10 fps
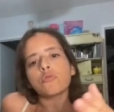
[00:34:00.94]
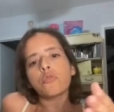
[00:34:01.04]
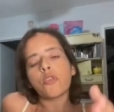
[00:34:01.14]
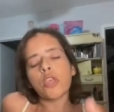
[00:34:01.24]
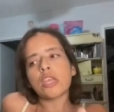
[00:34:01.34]

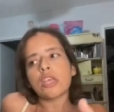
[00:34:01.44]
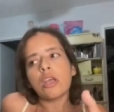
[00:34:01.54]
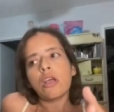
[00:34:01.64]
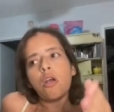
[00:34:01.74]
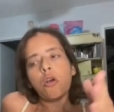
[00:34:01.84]
to think,
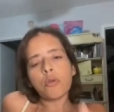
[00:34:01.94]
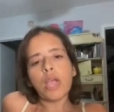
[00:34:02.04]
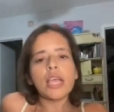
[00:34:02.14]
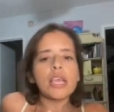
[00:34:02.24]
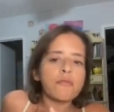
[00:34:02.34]

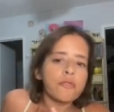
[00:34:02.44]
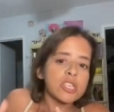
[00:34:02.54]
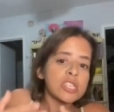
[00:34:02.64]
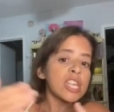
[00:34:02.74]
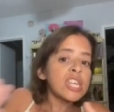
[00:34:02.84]
okay, if
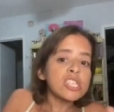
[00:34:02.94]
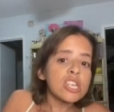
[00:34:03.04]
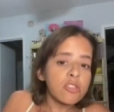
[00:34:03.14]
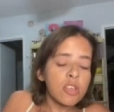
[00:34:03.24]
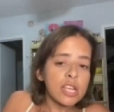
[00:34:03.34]
this
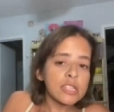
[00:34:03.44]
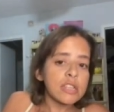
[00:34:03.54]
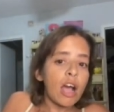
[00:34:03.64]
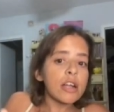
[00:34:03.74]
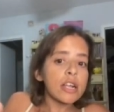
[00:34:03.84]
teaching thing is
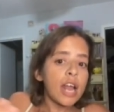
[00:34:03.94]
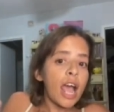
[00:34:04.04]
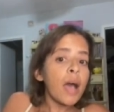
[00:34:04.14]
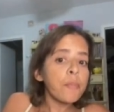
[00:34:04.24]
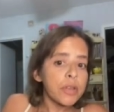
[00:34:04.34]
not going to
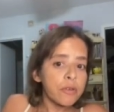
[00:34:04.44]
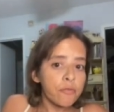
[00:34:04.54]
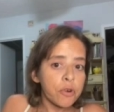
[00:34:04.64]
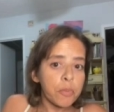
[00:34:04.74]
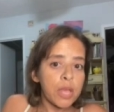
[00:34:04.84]
happen
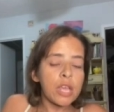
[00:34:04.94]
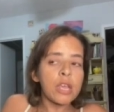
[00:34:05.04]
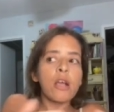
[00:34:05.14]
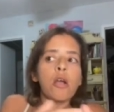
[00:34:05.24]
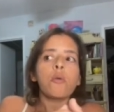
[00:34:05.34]
for
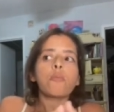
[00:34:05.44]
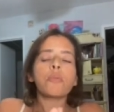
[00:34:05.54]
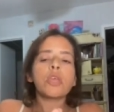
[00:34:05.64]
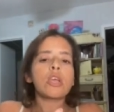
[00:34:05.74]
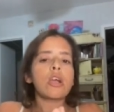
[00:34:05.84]
me
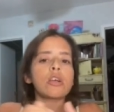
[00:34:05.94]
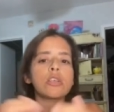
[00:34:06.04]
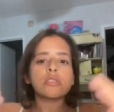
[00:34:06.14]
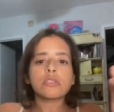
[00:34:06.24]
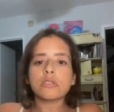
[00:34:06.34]

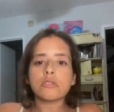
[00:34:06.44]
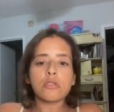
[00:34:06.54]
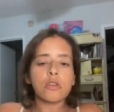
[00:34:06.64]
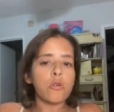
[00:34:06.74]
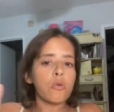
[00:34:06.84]
because,
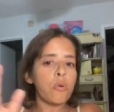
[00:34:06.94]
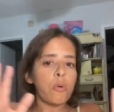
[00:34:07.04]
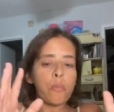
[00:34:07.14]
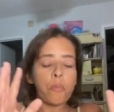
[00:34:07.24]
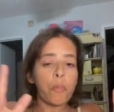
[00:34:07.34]
you
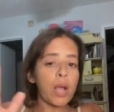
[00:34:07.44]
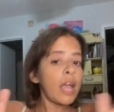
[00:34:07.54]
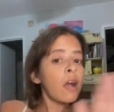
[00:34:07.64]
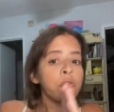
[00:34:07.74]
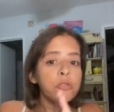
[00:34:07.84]
know,
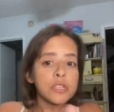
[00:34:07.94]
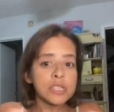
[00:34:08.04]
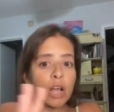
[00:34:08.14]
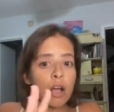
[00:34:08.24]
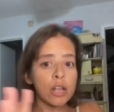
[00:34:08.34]
my health
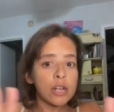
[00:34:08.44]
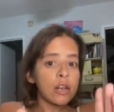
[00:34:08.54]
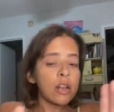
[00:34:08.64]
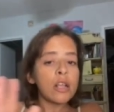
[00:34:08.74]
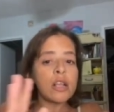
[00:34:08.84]
is not
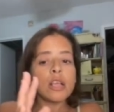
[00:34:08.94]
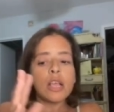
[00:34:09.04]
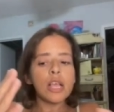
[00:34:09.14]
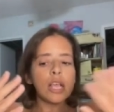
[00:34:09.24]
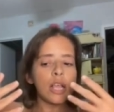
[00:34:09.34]

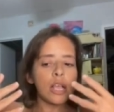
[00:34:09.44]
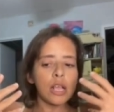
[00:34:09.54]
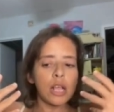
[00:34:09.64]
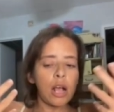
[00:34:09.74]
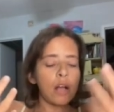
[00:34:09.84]

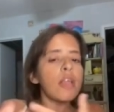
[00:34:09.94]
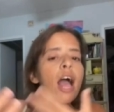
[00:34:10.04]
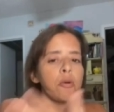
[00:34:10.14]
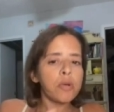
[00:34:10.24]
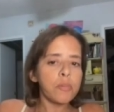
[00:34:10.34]

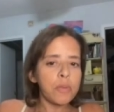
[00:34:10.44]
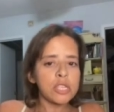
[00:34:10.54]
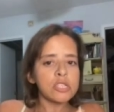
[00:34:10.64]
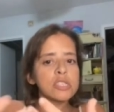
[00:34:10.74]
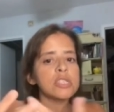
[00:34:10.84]
allowing
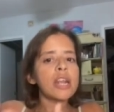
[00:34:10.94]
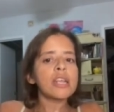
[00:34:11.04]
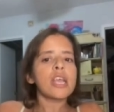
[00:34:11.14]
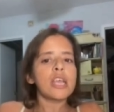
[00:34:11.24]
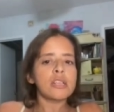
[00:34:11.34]
me to
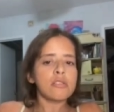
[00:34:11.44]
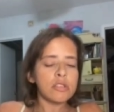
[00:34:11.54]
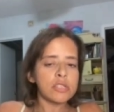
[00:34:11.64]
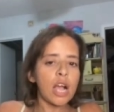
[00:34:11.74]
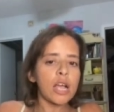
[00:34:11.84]
dedicate
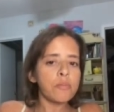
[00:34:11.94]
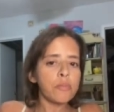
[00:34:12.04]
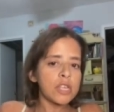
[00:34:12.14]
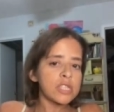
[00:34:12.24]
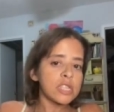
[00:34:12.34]
the
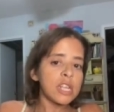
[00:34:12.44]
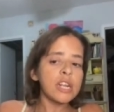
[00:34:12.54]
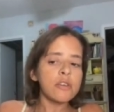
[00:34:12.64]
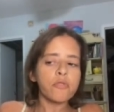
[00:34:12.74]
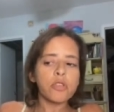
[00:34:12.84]
time that's
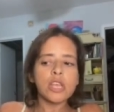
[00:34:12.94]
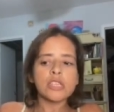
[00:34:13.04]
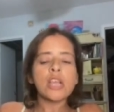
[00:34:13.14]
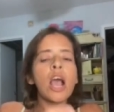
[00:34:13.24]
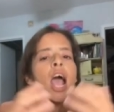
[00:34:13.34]
needed for
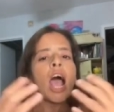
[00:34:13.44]
this,